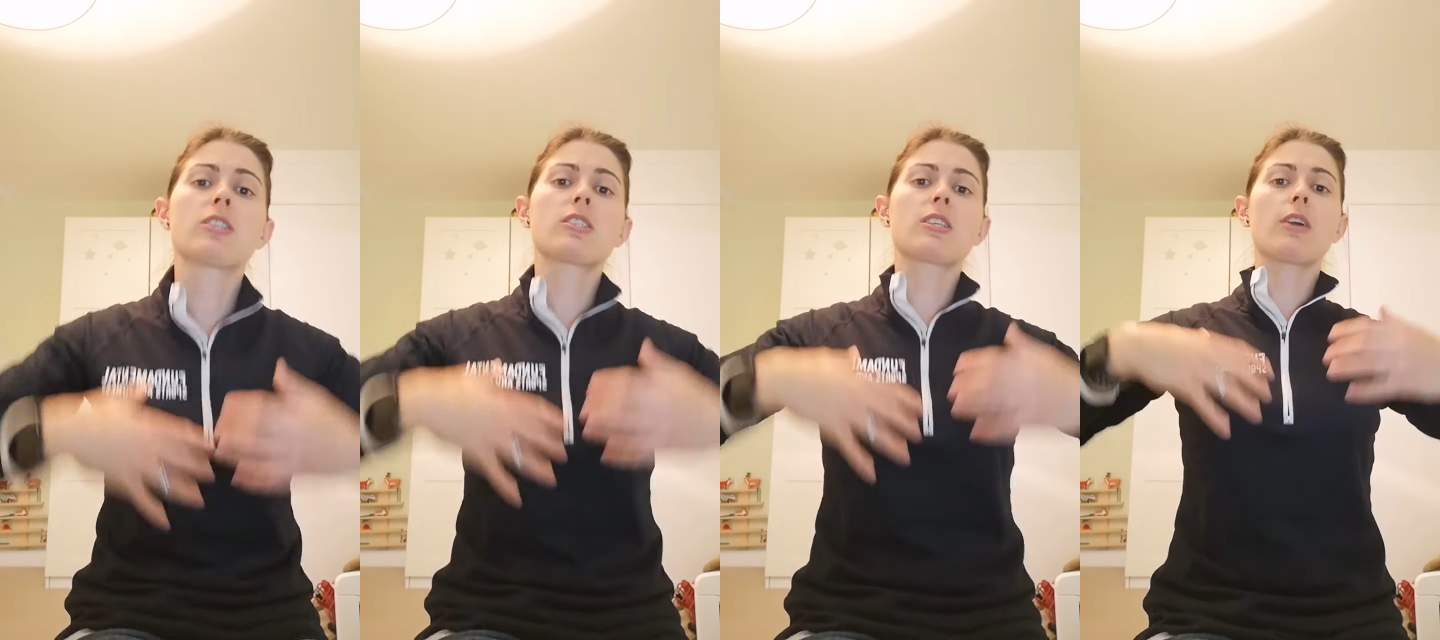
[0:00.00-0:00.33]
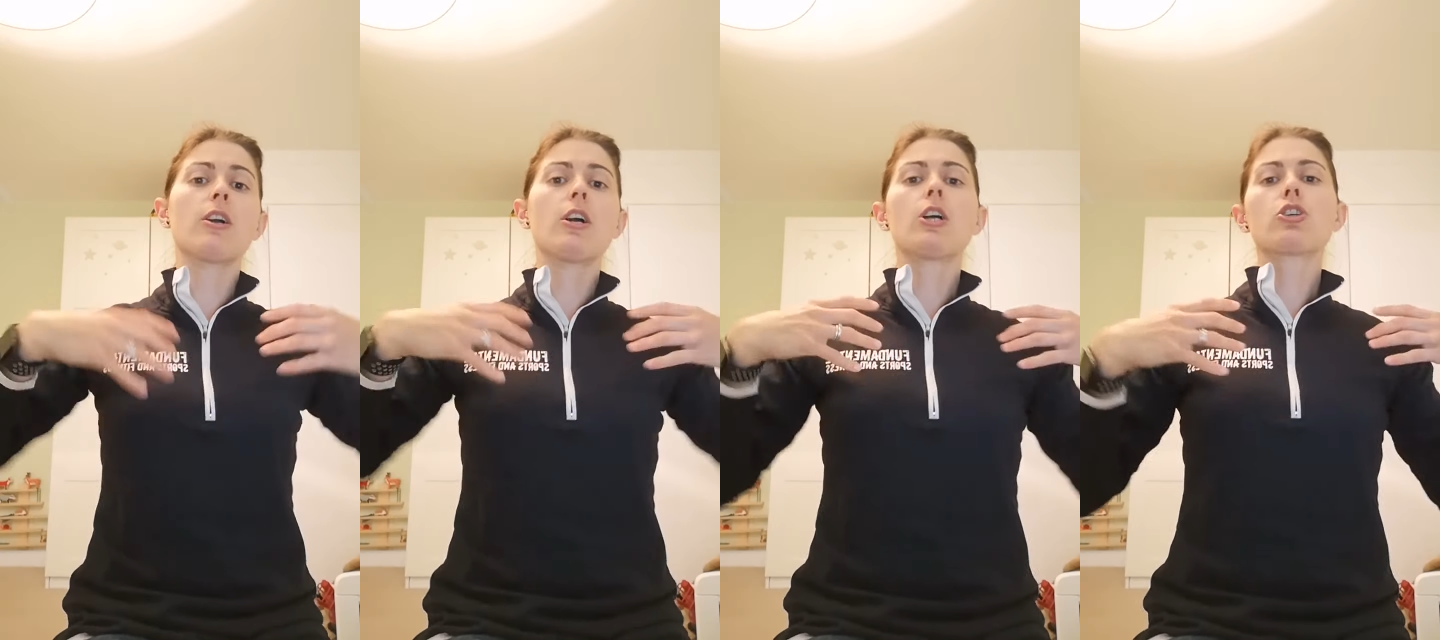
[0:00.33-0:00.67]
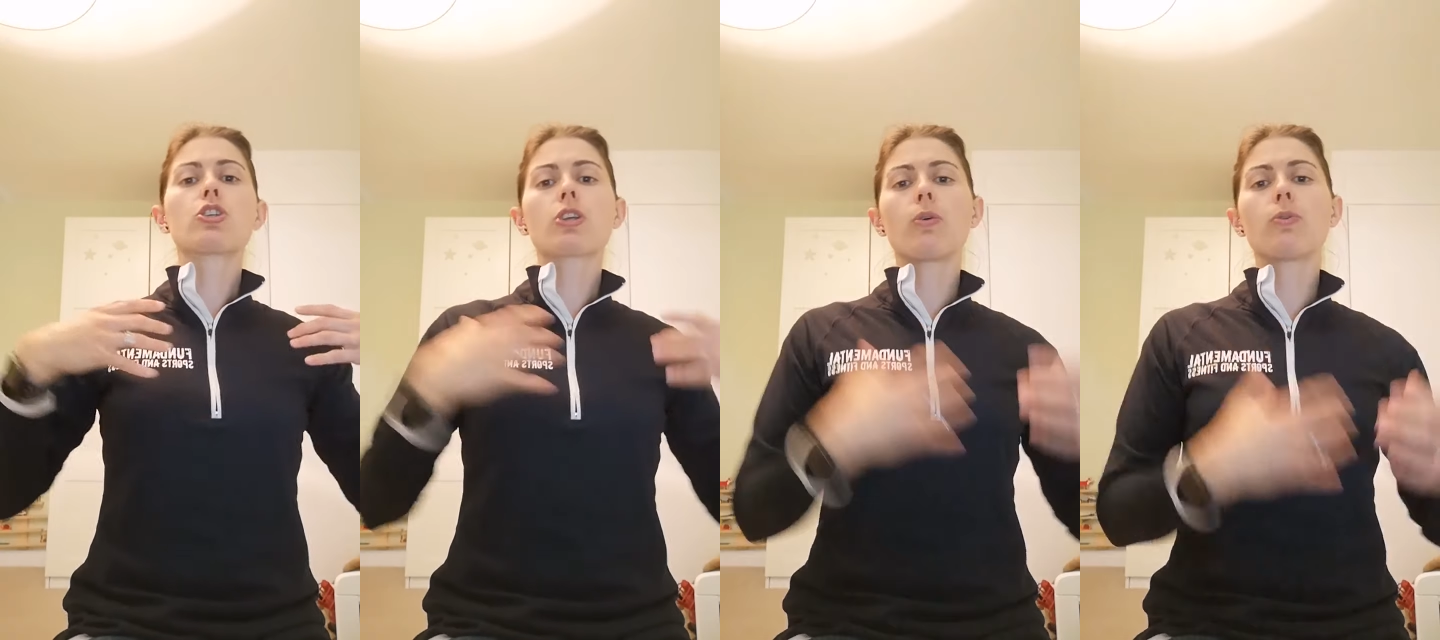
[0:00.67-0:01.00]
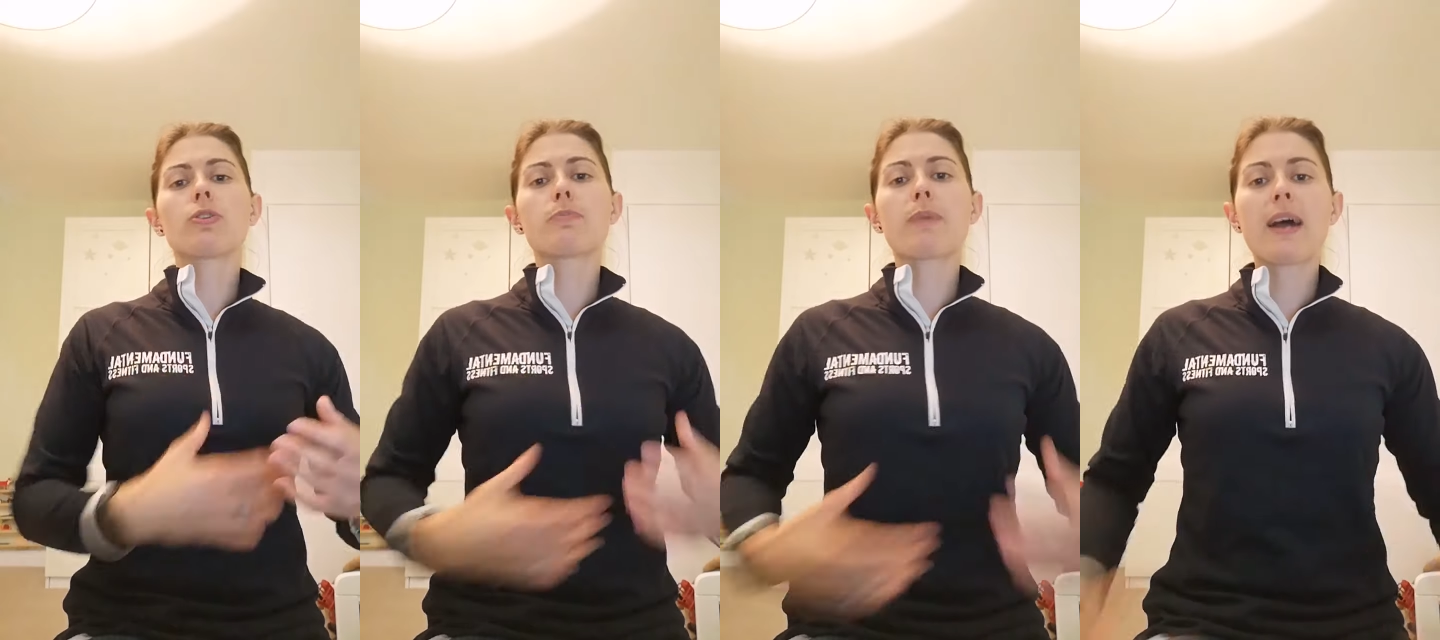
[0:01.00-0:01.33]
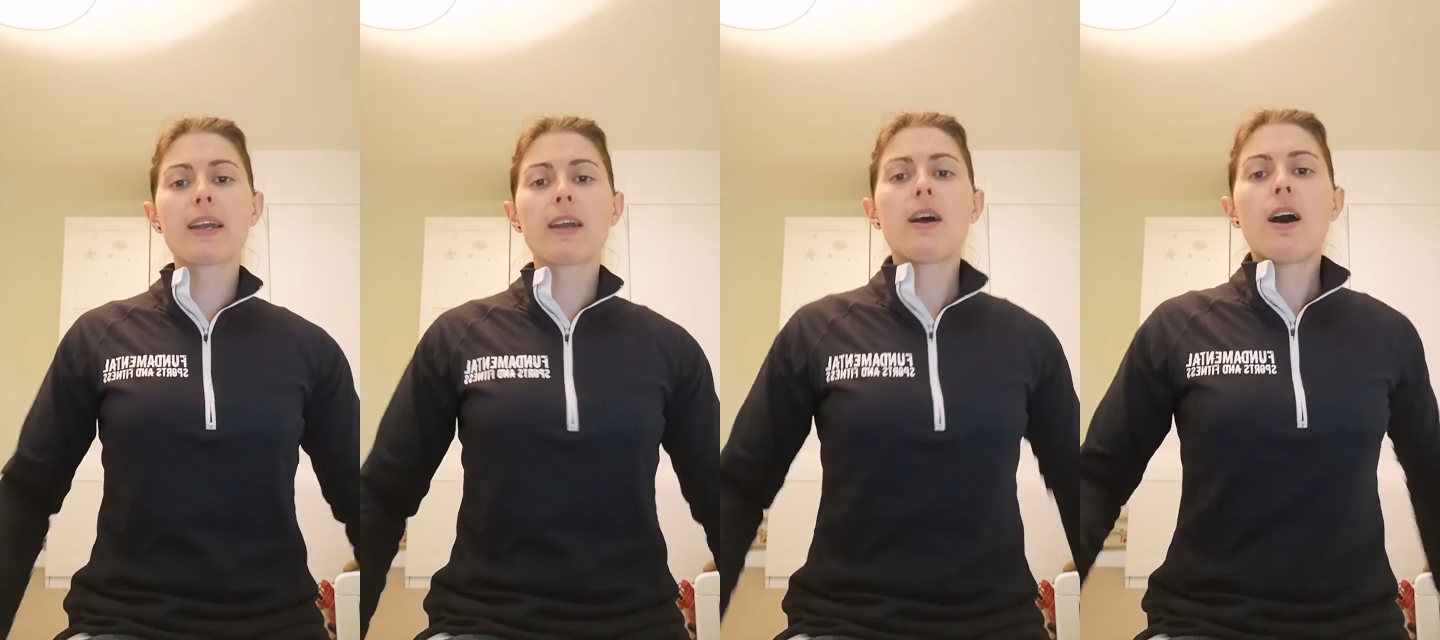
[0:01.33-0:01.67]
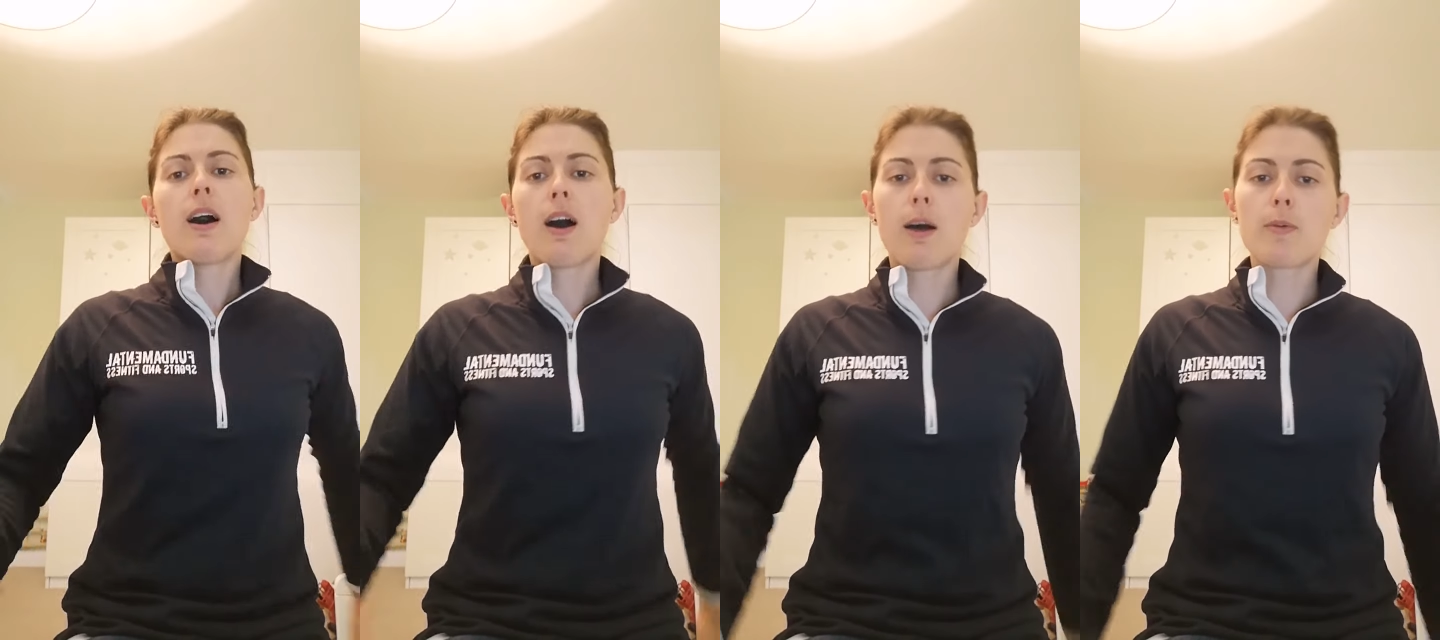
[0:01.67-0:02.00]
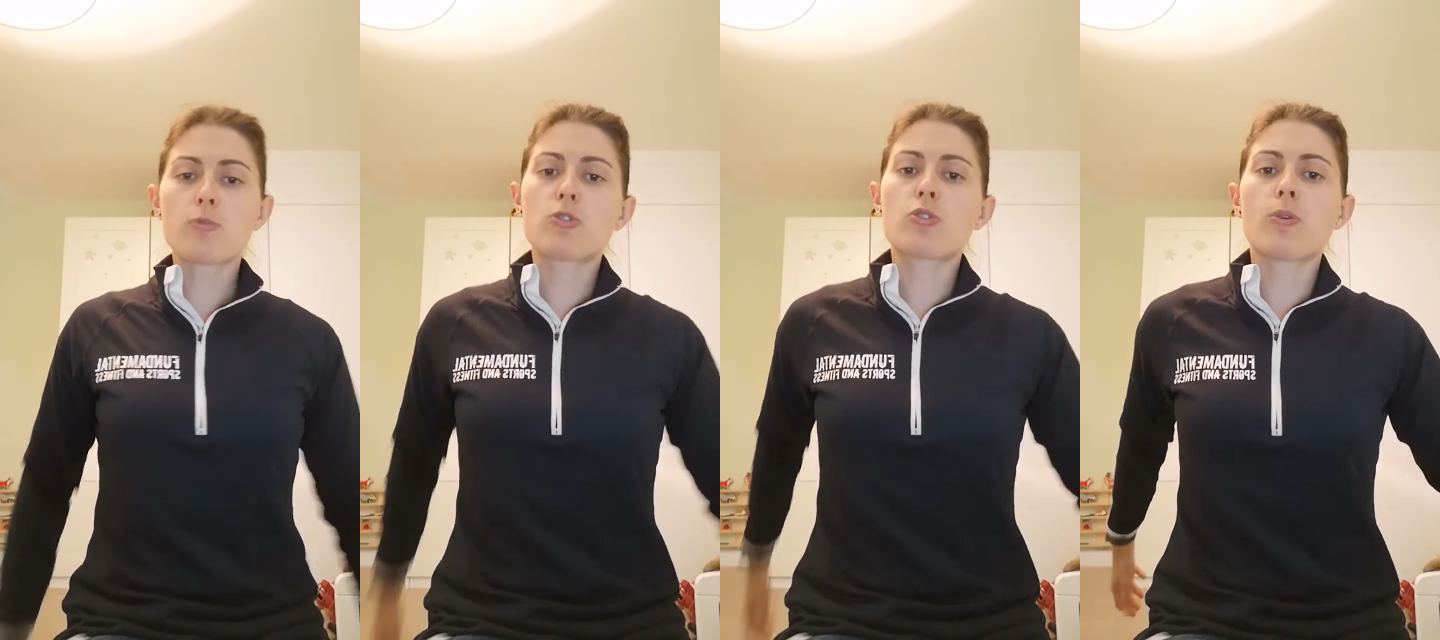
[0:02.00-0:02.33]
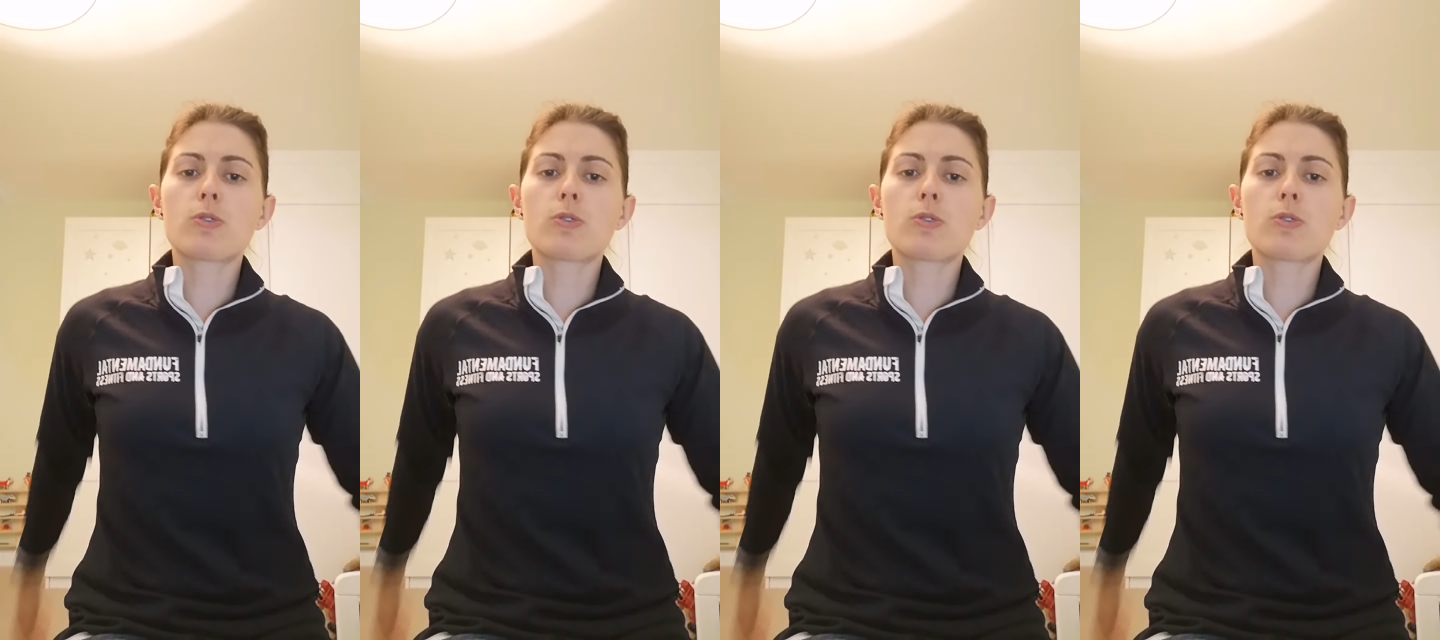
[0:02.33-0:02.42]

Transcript: So shoulders back, arms